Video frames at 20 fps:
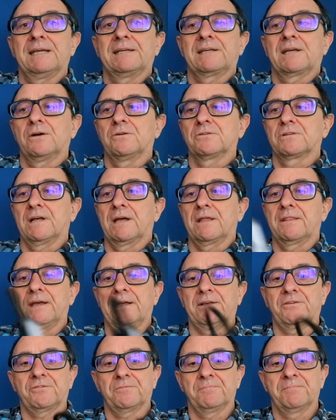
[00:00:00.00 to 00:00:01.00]
it goes like
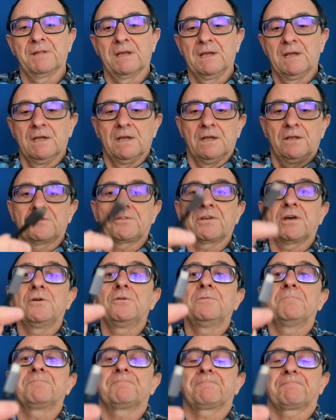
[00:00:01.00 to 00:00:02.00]
this.
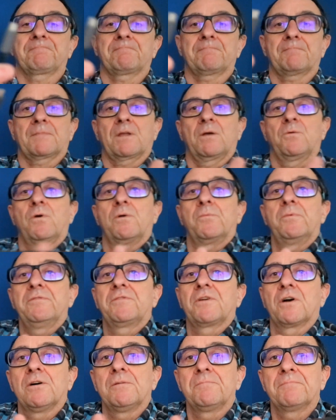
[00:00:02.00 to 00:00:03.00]
So what
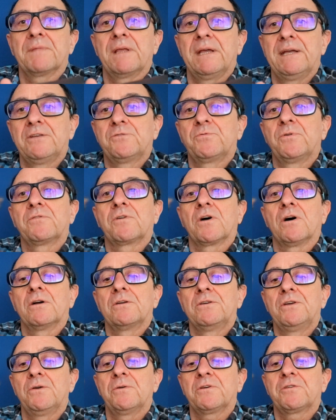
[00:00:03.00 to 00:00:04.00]
we've got is we've got
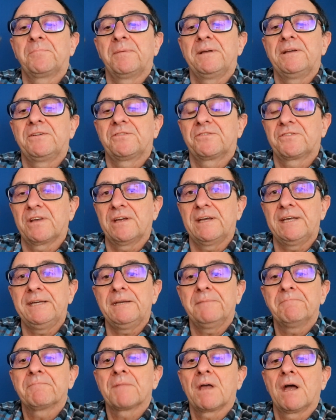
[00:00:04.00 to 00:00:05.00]
a
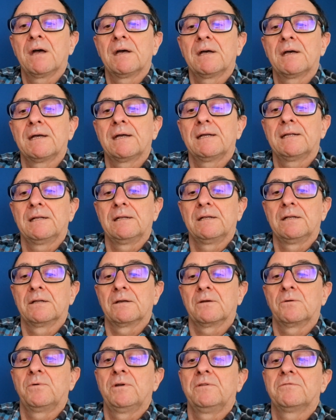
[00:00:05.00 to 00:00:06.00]
USB-C,
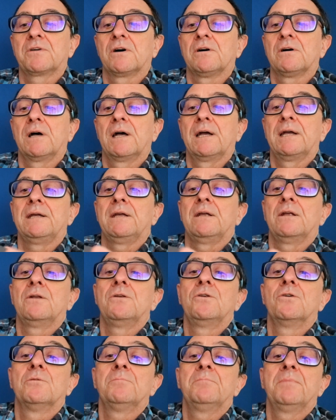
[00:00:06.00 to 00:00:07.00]
and we've got a
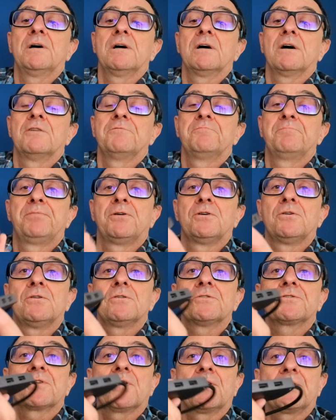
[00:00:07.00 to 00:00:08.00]
number of
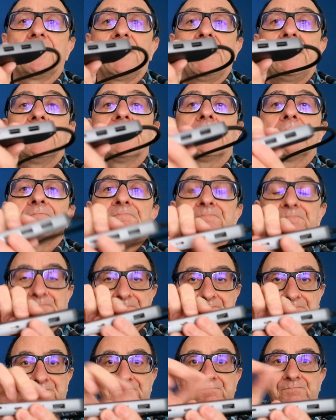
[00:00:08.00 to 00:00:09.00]
ports on here.
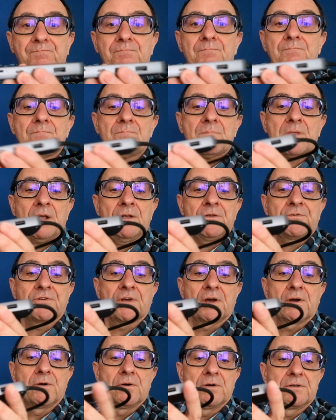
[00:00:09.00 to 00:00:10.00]

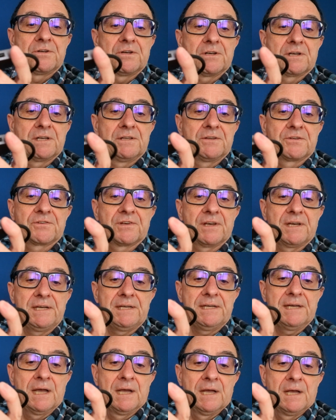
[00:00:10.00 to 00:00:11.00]
So as you can
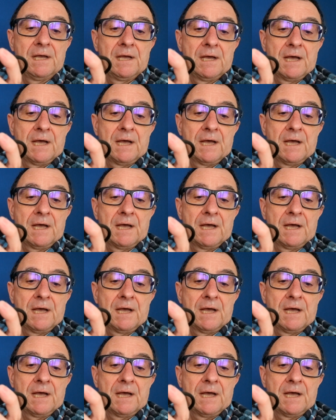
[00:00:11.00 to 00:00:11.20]
see,